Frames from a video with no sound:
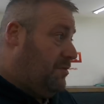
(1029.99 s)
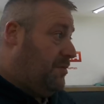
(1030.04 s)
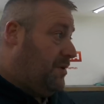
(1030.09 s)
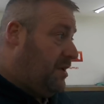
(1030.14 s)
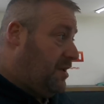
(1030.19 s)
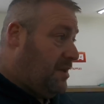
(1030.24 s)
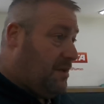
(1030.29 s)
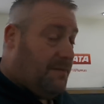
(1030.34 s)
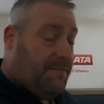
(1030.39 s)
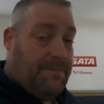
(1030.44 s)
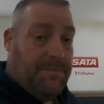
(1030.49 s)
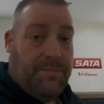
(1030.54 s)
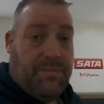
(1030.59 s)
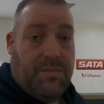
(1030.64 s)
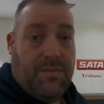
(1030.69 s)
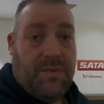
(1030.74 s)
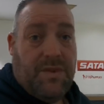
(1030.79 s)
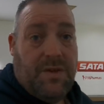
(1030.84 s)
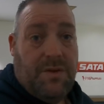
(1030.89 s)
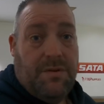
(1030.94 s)
be
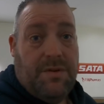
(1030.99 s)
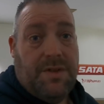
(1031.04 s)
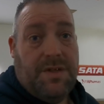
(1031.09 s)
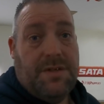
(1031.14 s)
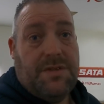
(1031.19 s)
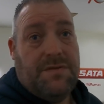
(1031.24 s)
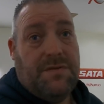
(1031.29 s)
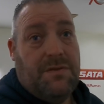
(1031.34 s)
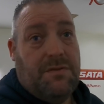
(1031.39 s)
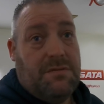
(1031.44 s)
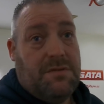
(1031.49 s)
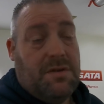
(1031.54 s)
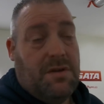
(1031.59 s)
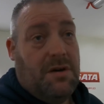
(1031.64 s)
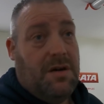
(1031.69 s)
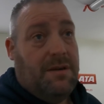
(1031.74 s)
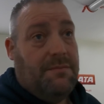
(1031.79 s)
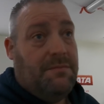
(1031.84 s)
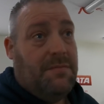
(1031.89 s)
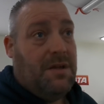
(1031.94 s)
doing this
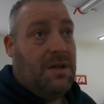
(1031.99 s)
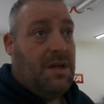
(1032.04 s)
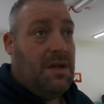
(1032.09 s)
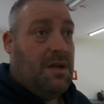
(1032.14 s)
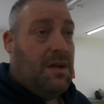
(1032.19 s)
full-time.